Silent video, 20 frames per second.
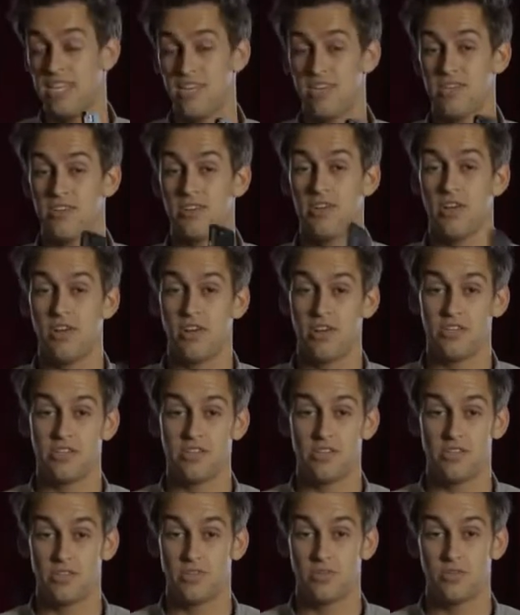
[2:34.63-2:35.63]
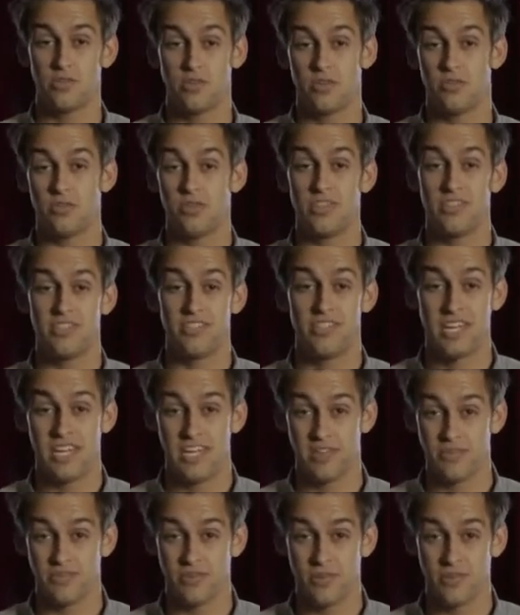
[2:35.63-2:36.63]
ear on your shoulder when there's
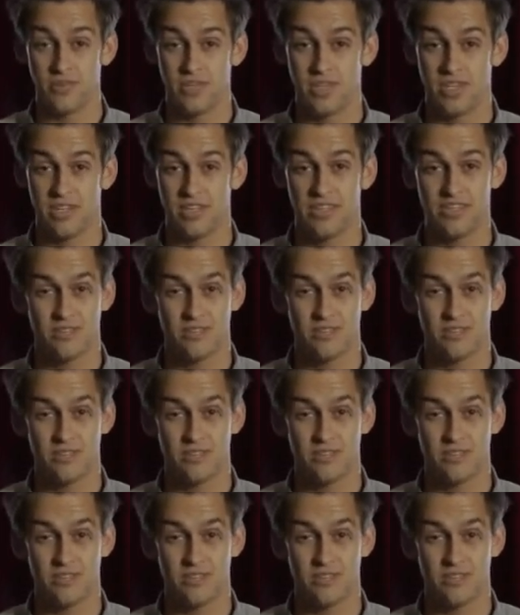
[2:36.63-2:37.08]
not a phone there.